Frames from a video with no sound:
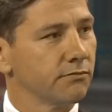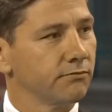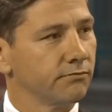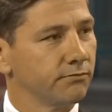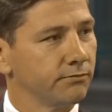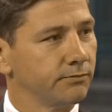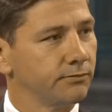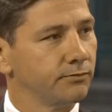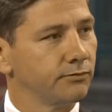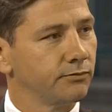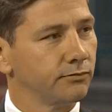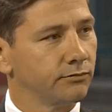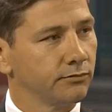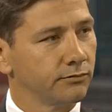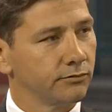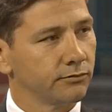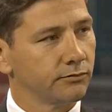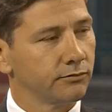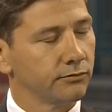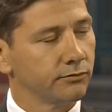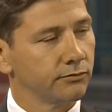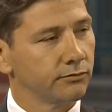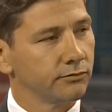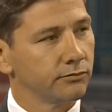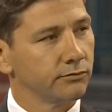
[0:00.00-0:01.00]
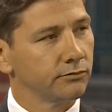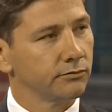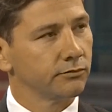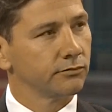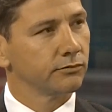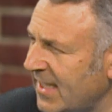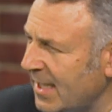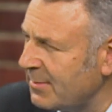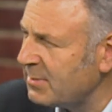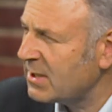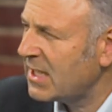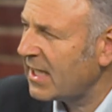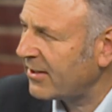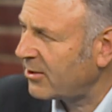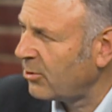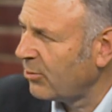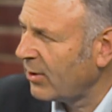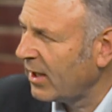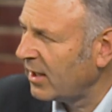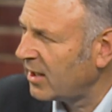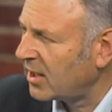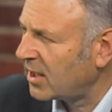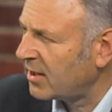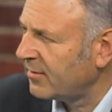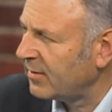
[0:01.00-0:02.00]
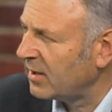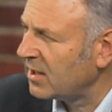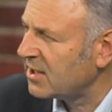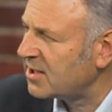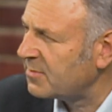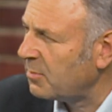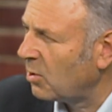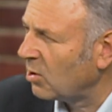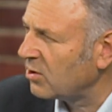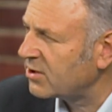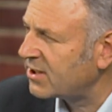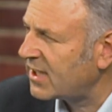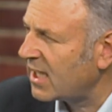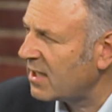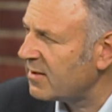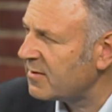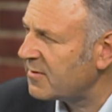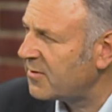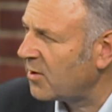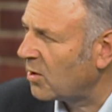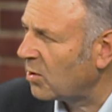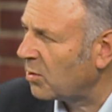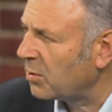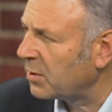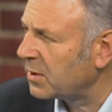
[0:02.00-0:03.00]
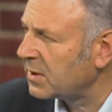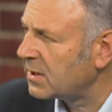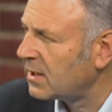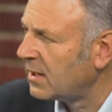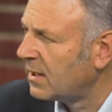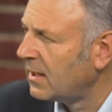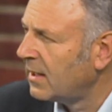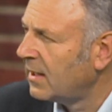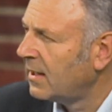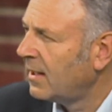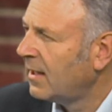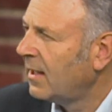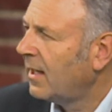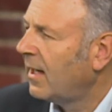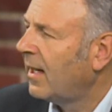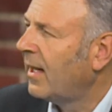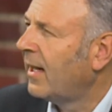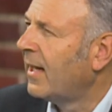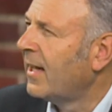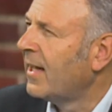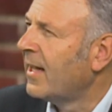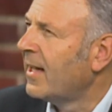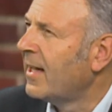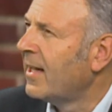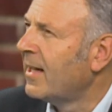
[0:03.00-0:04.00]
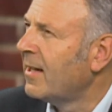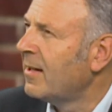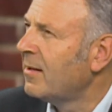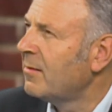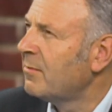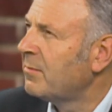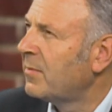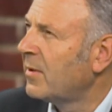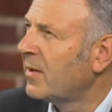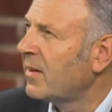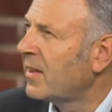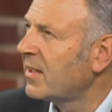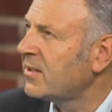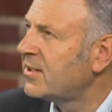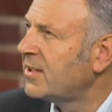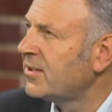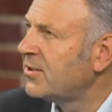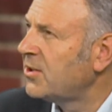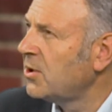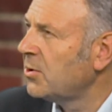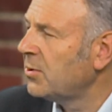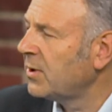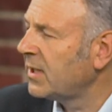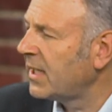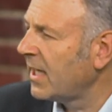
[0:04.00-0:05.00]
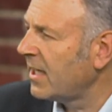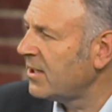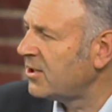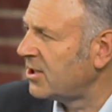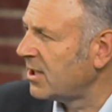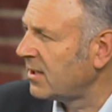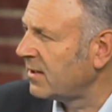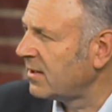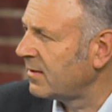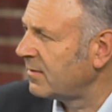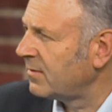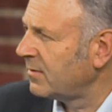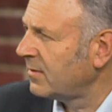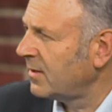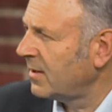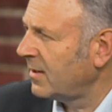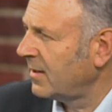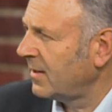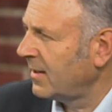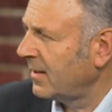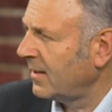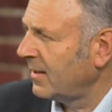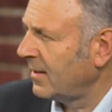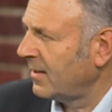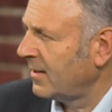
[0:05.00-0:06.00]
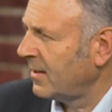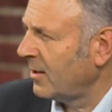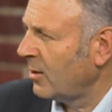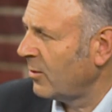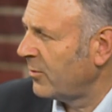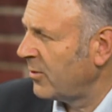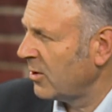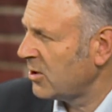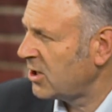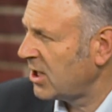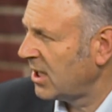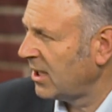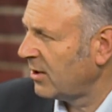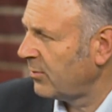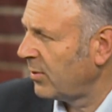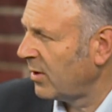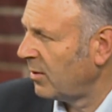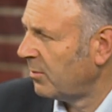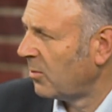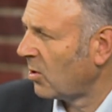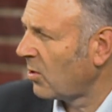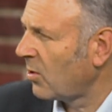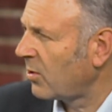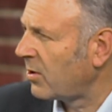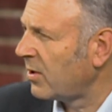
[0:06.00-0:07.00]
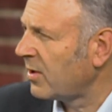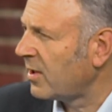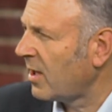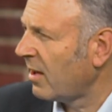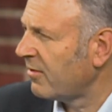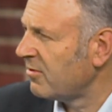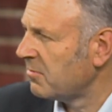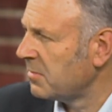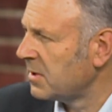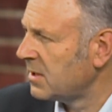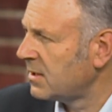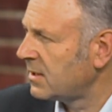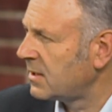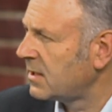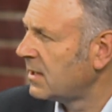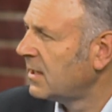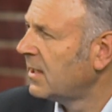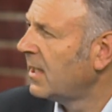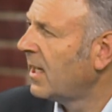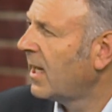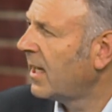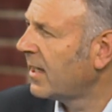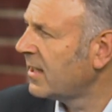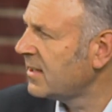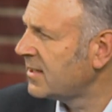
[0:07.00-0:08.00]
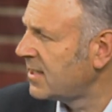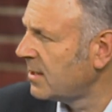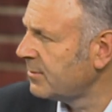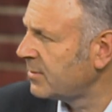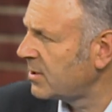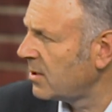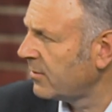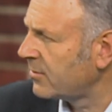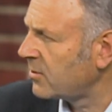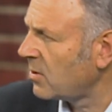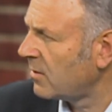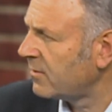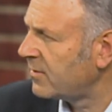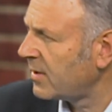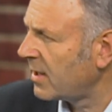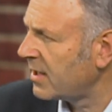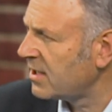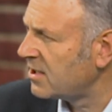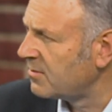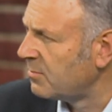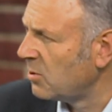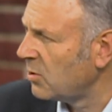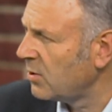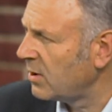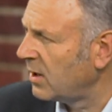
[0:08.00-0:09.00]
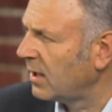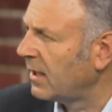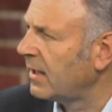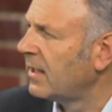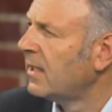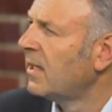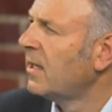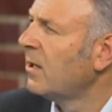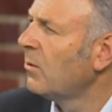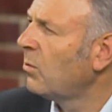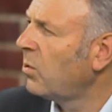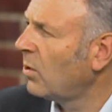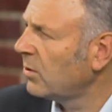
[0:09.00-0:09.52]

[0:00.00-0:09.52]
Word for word: So as you say, it seems like a relatively small step forward, but this is you engaging officially with the Moroccan government, and it seems to have gone very smoothly.